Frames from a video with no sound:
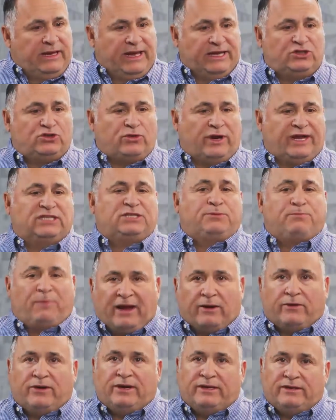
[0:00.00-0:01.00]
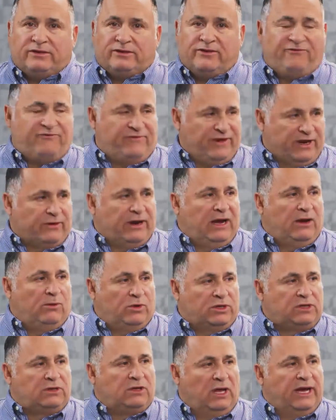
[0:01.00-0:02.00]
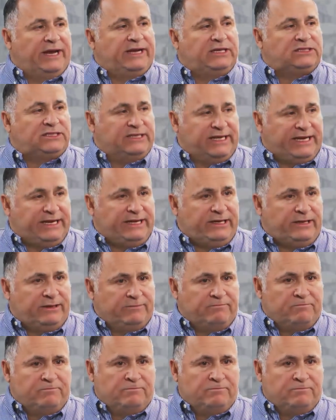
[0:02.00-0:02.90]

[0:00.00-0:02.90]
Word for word: and transparent to figure out what clients need